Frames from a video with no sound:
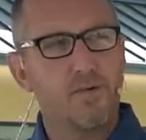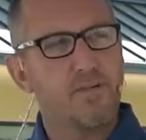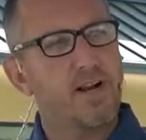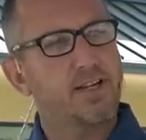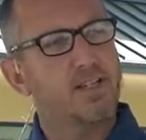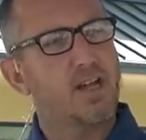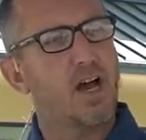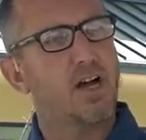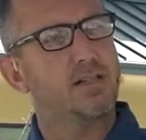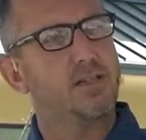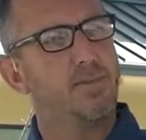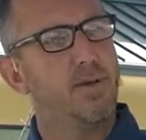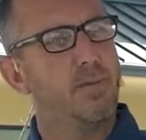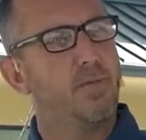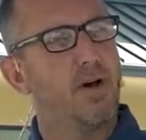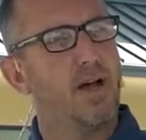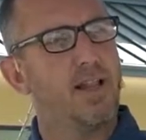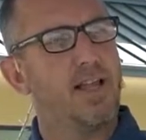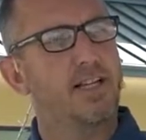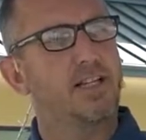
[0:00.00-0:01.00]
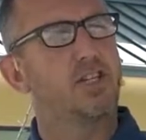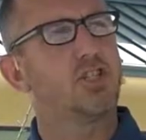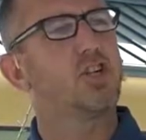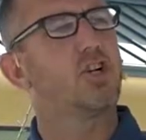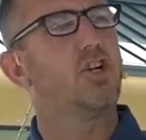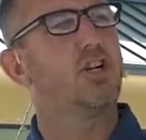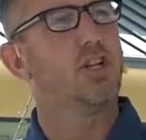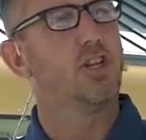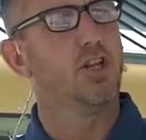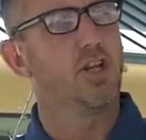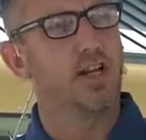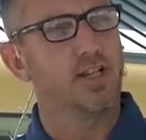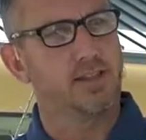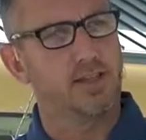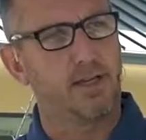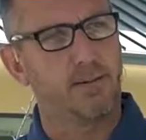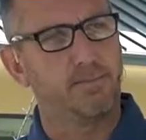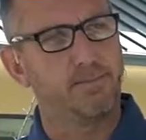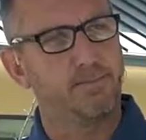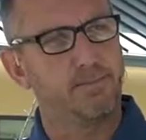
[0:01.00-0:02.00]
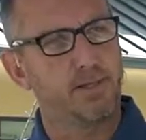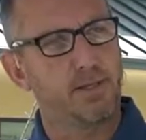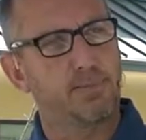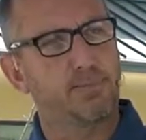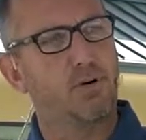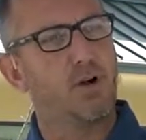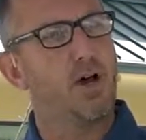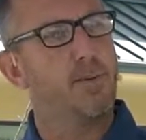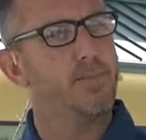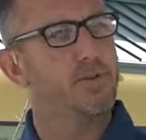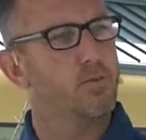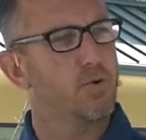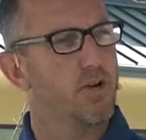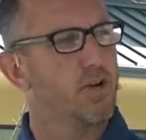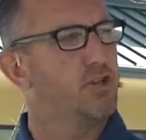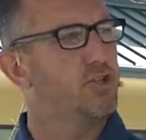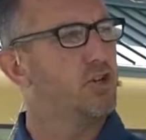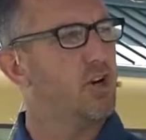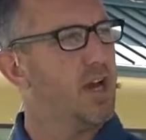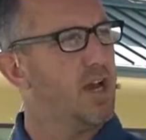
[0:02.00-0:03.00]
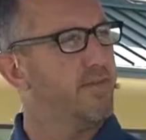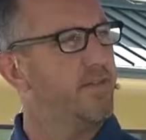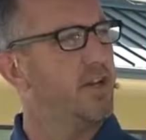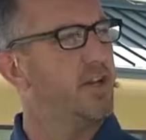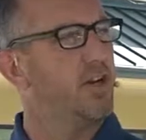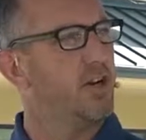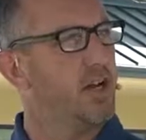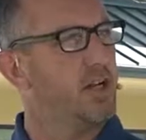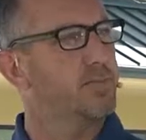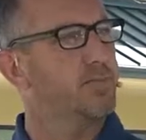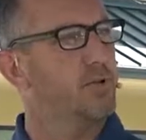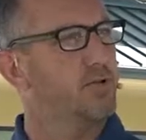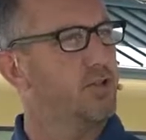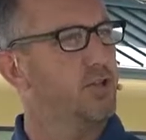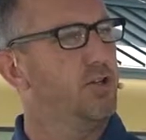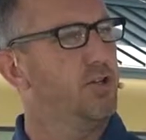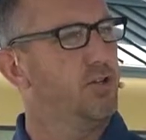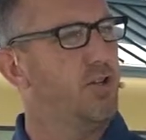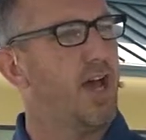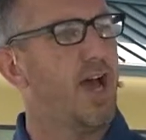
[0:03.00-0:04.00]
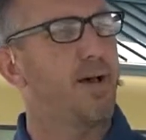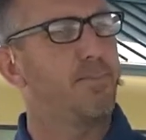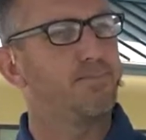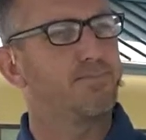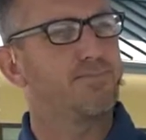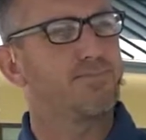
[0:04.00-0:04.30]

I talk to people, I like to turn and look at them. But the problem is when you're driving, you're not supposed to do that.